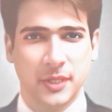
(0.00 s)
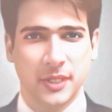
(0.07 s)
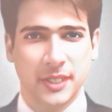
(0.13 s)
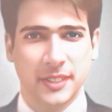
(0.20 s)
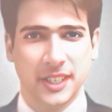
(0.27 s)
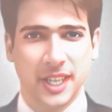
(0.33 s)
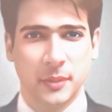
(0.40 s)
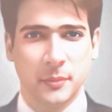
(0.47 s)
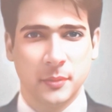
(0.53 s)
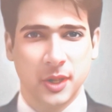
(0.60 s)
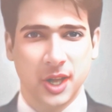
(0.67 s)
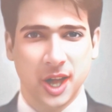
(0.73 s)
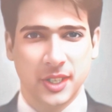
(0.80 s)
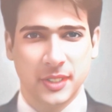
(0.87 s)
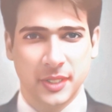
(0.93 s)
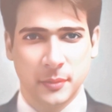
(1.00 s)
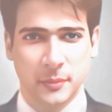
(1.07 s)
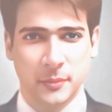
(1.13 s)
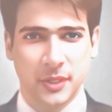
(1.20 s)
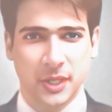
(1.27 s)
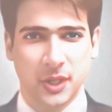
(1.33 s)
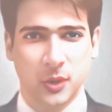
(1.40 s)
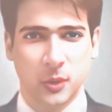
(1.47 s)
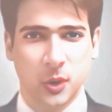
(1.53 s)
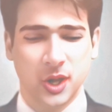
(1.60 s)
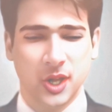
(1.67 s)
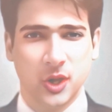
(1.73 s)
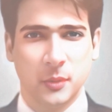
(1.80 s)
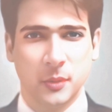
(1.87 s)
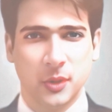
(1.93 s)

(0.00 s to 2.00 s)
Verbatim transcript: success blossoms when you